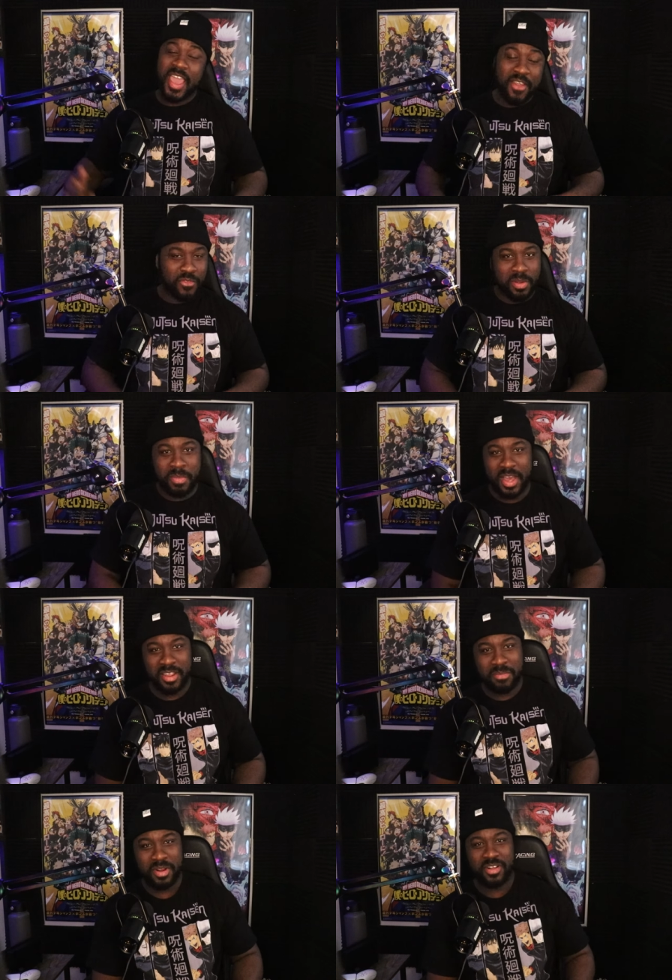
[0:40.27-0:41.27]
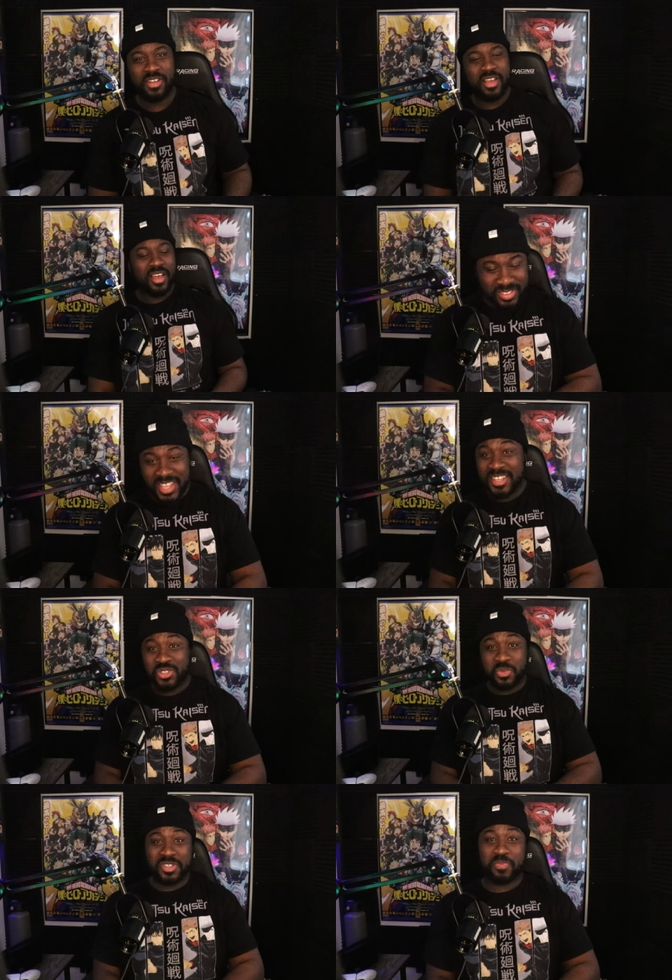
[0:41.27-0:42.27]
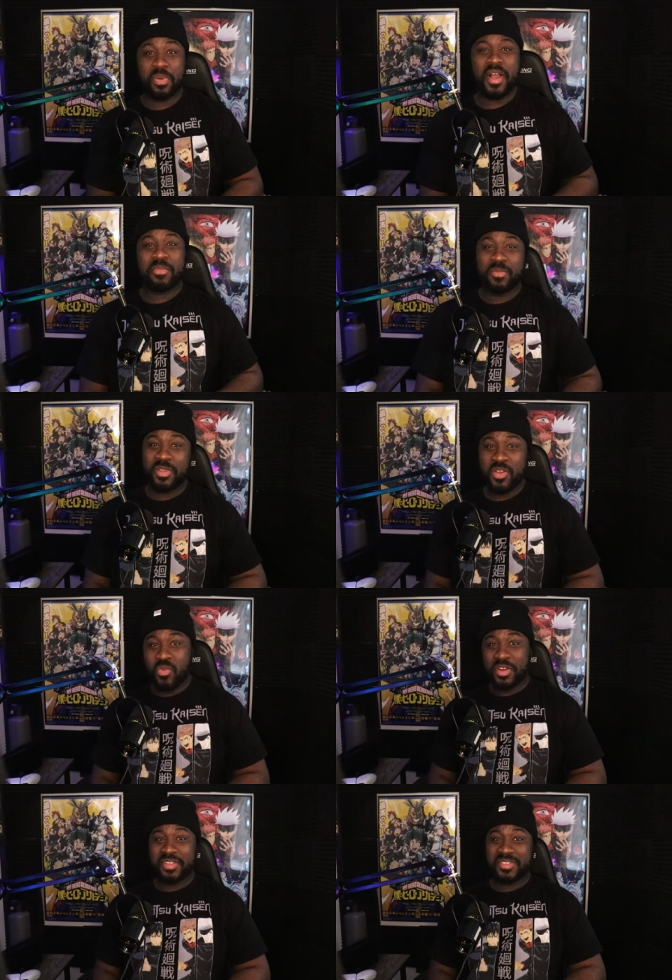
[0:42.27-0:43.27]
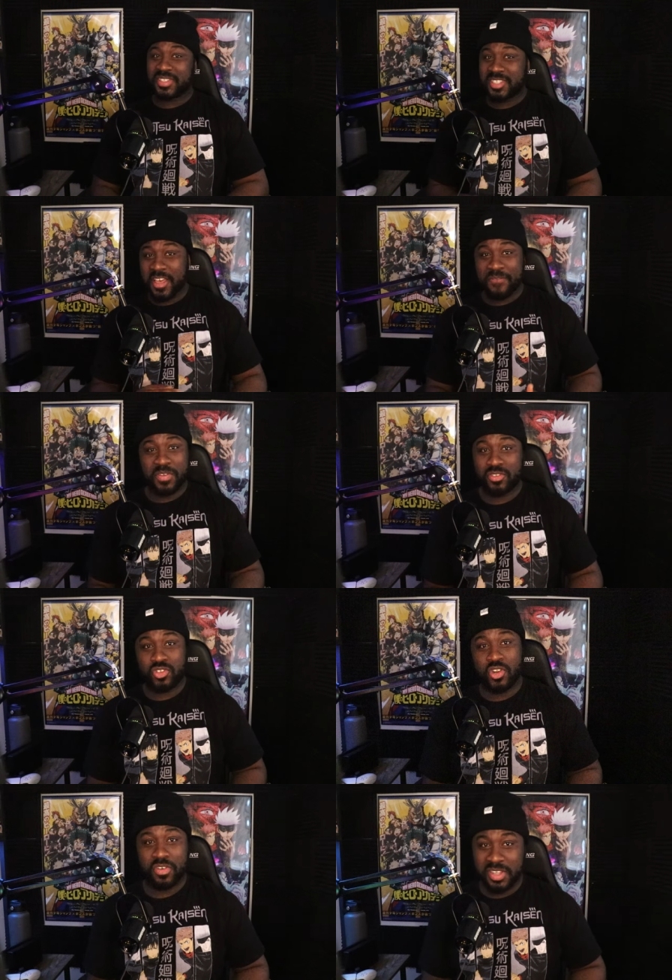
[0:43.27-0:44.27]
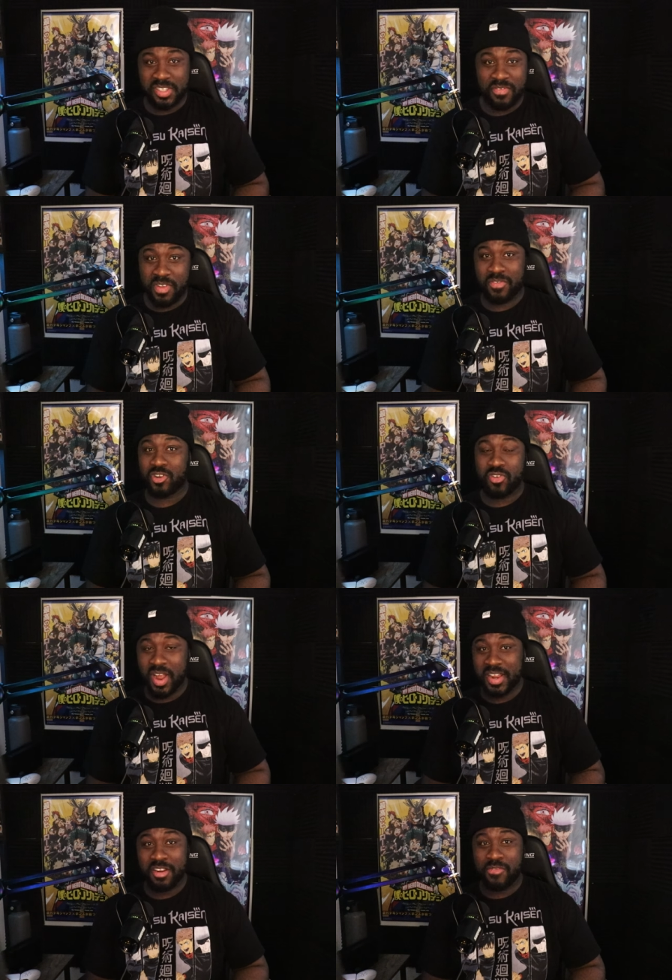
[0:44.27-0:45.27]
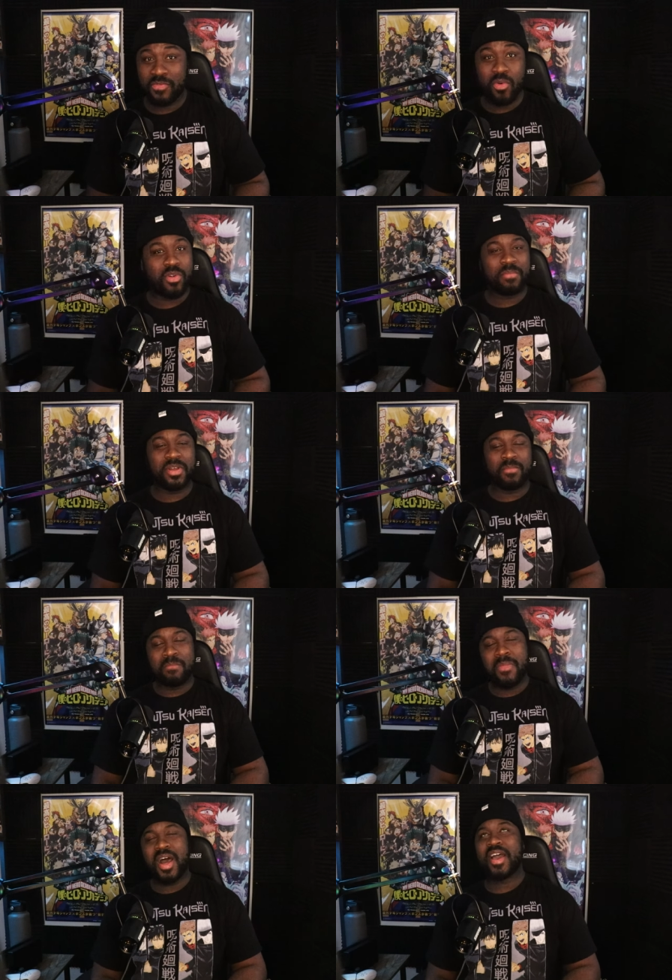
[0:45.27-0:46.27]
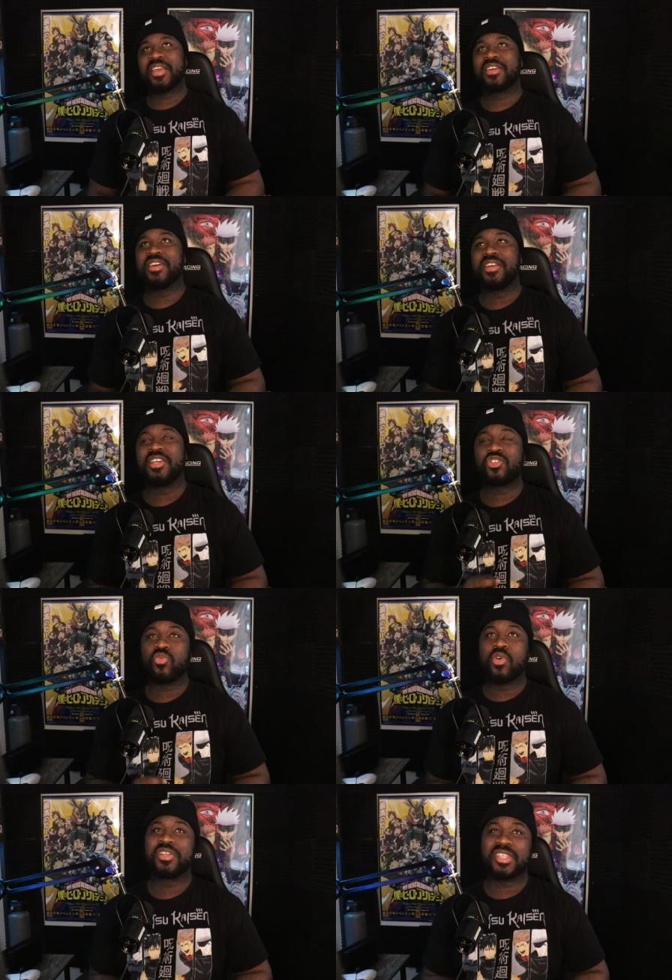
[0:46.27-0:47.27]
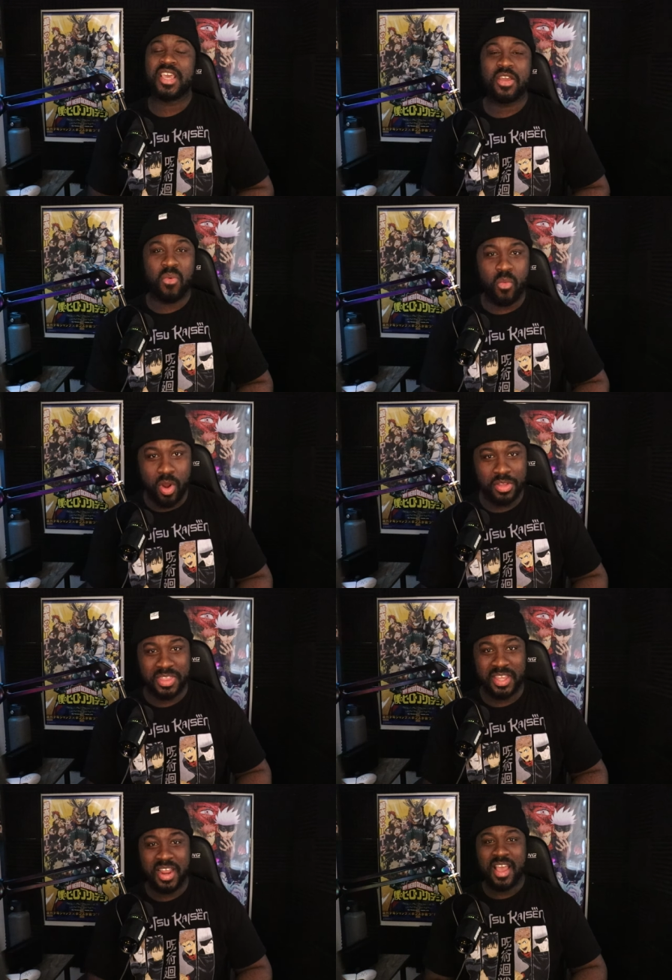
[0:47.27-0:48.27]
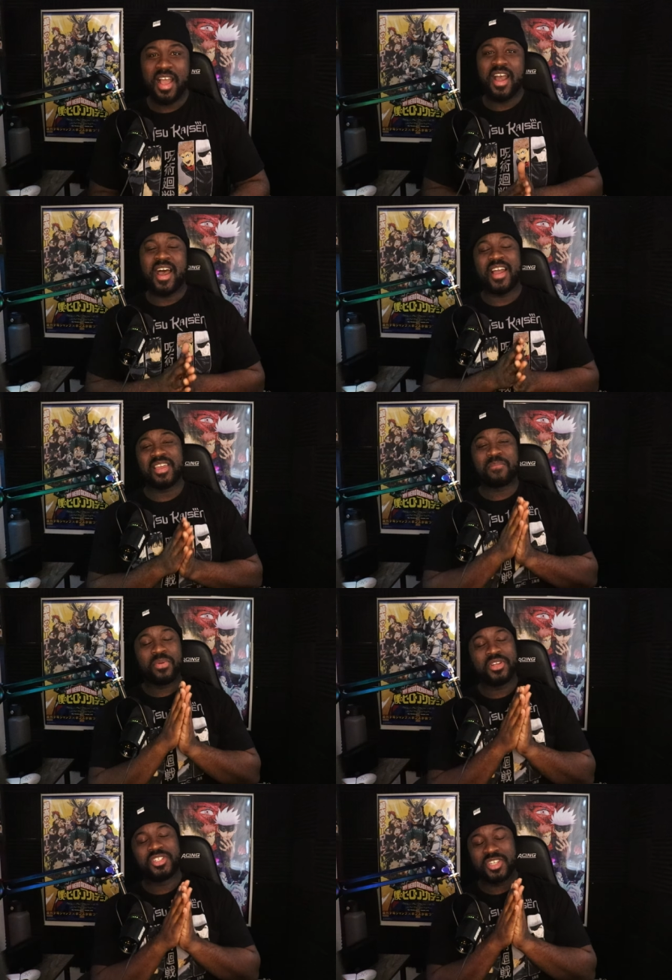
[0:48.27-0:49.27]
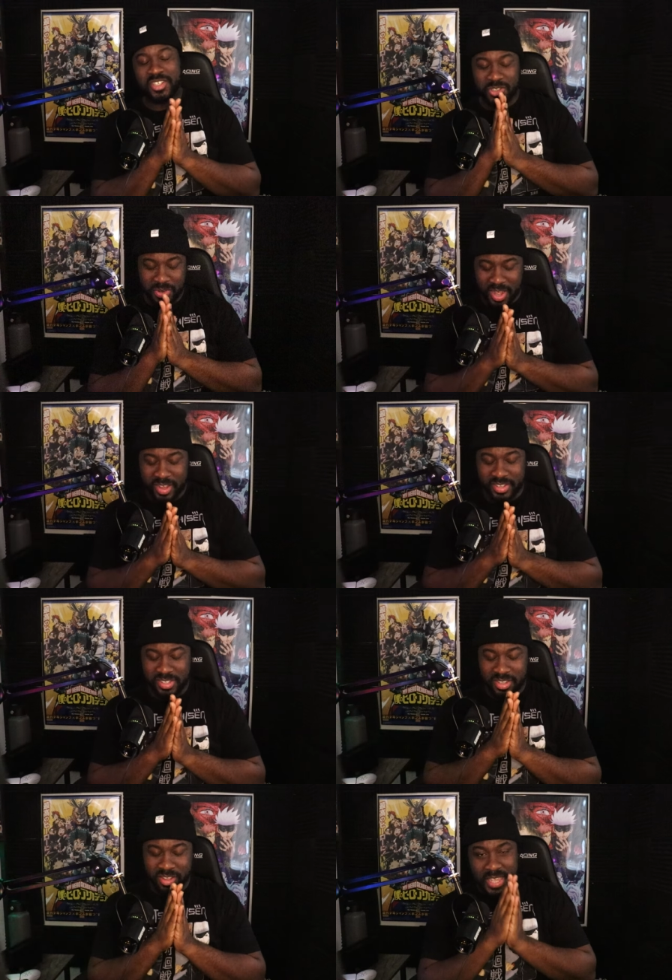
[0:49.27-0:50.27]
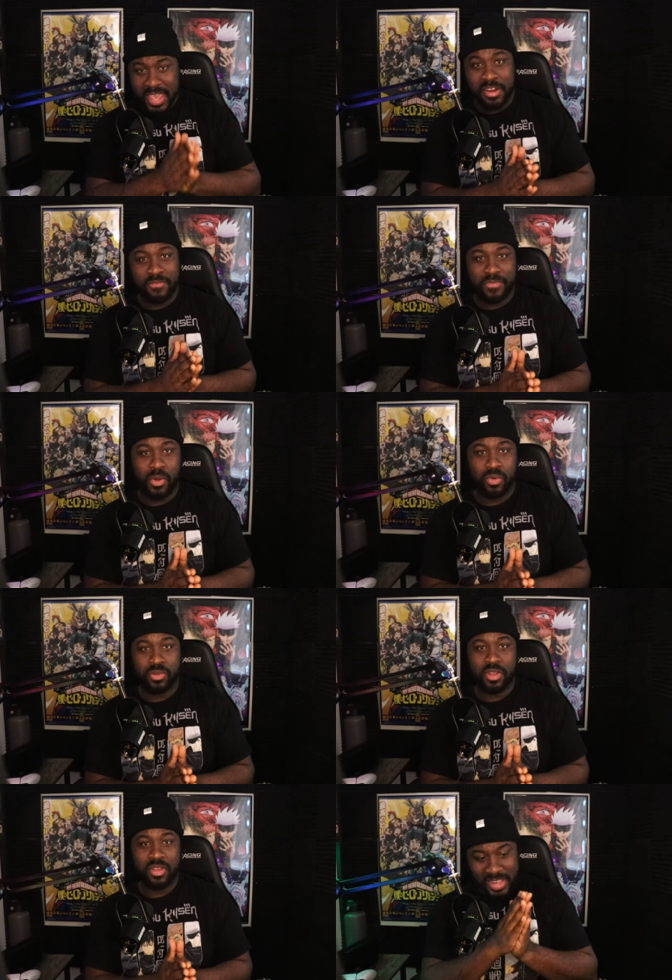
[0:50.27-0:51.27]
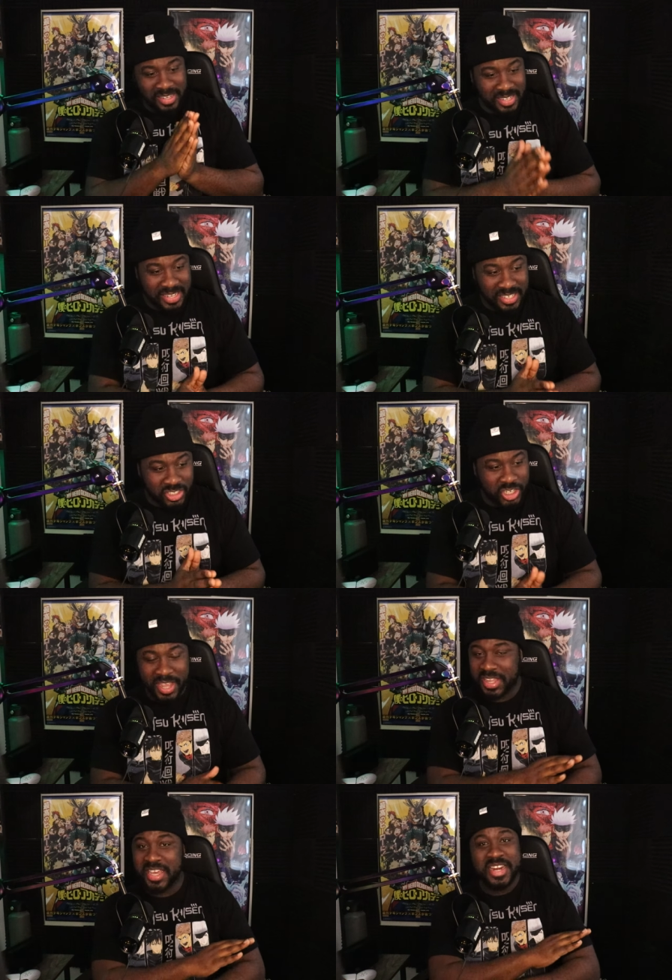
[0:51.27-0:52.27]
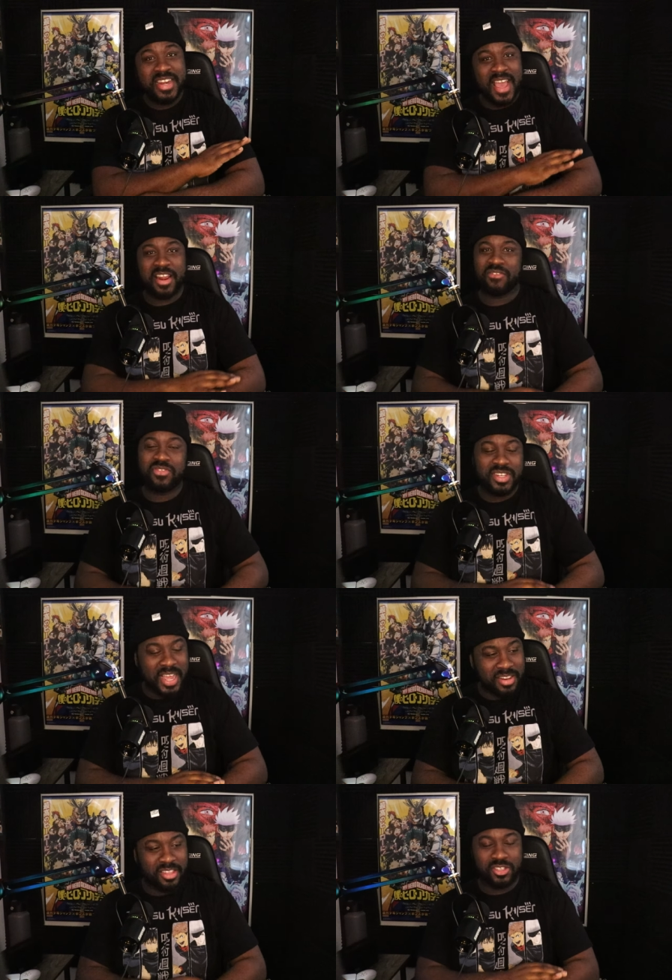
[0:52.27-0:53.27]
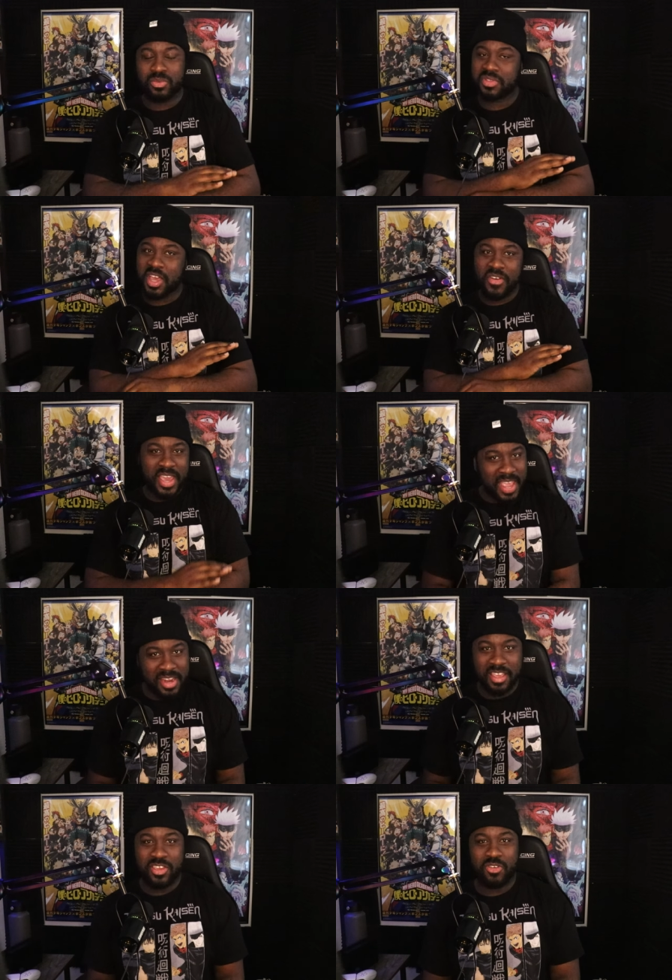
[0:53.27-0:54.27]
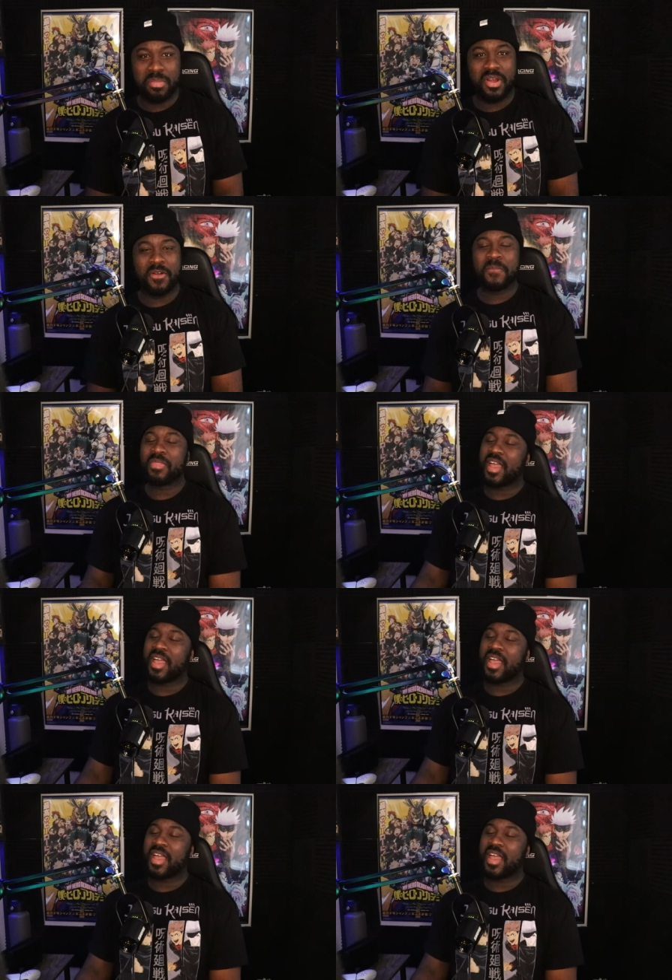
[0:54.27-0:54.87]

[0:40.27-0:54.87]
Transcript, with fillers: everybody, bro. This was probably one of the toughest journeys I've ever grinded for, but my goodness, was it worth it. I appreciate you guys tenfold. I legit could not have done this without any of you, bro.